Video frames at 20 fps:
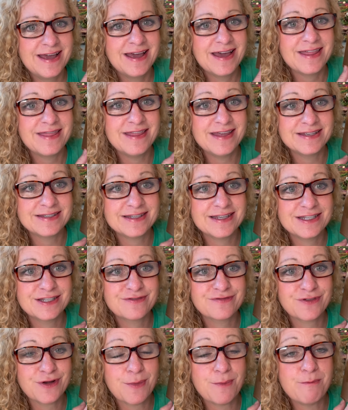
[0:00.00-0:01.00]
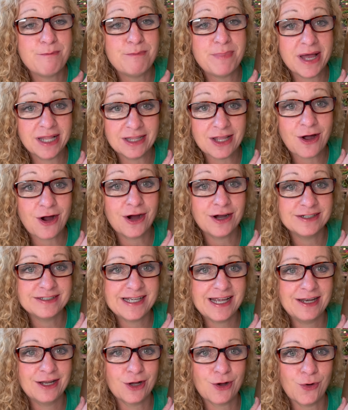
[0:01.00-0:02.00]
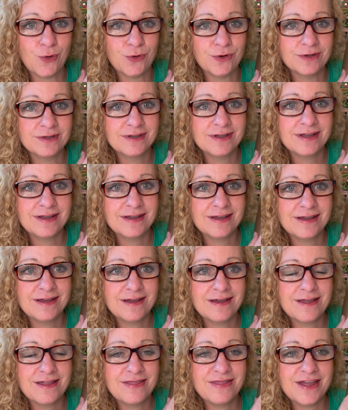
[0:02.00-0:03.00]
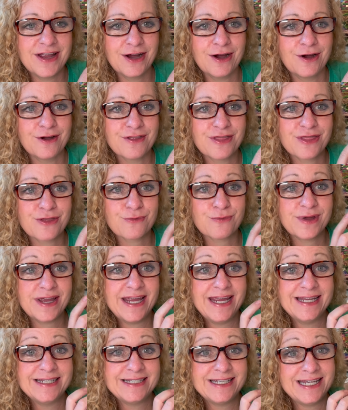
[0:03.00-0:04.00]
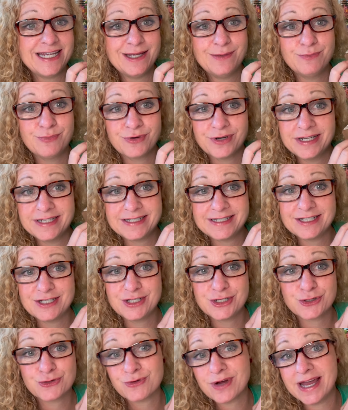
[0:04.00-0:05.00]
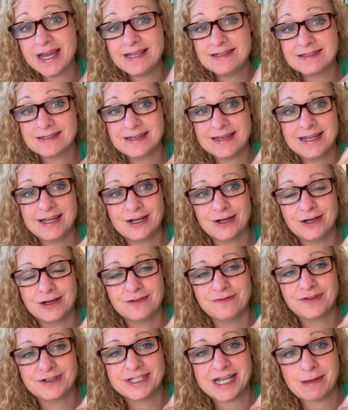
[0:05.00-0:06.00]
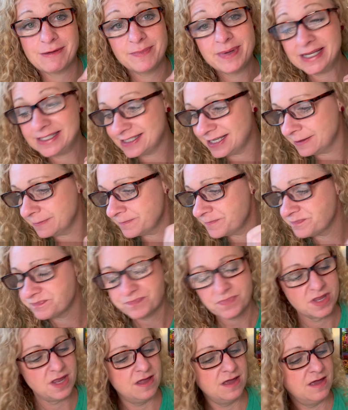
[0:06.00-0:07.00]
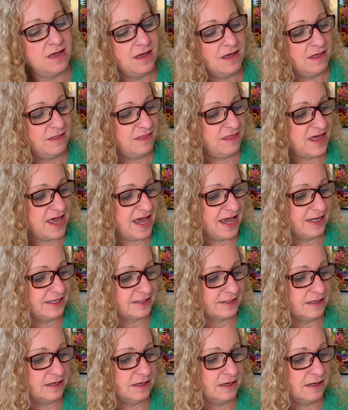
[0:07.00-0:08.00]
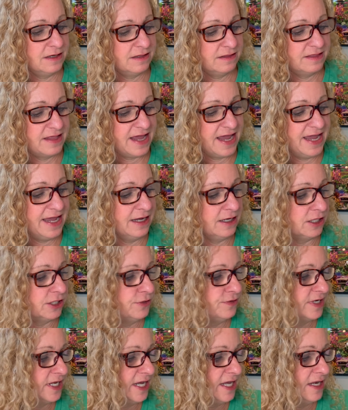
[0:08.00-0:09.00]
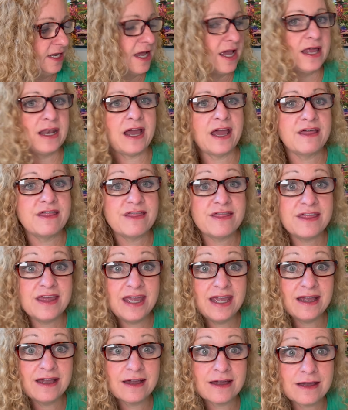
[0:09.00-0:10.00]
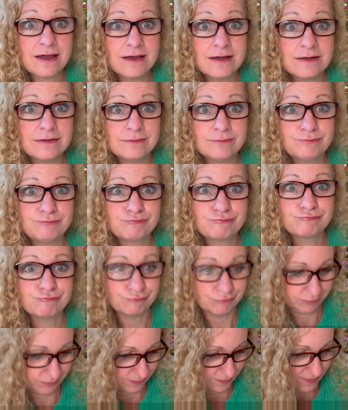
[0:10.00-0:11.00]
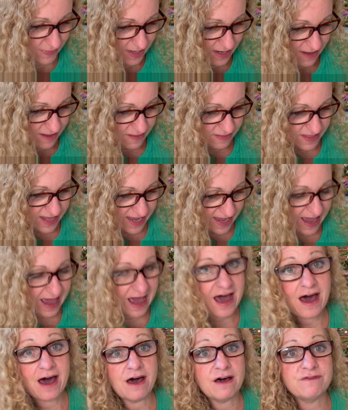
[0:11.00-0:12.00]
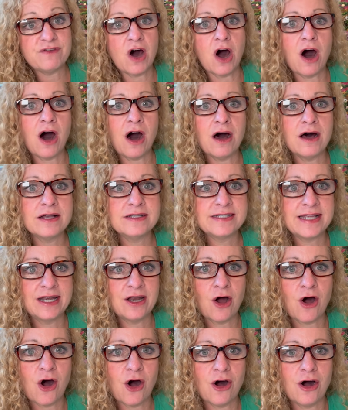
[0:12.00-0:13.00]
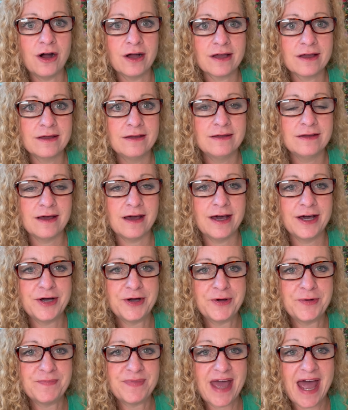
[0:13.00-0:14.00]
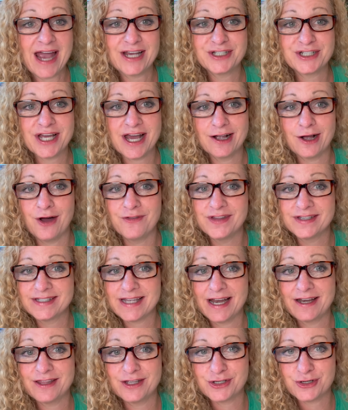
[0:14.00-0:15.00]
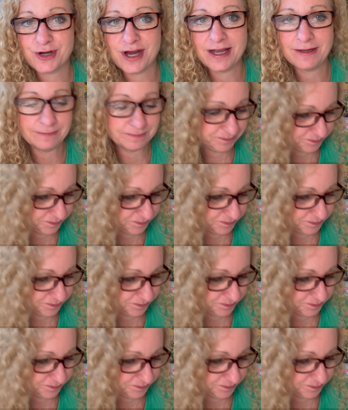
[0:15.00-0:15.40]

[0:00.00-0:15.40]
This is from Bella Art De Nicole. There are 3D printed trays in here for diamond painting that they included. And I think they have Oz in Aug, um, the hashtag on the side of the tray.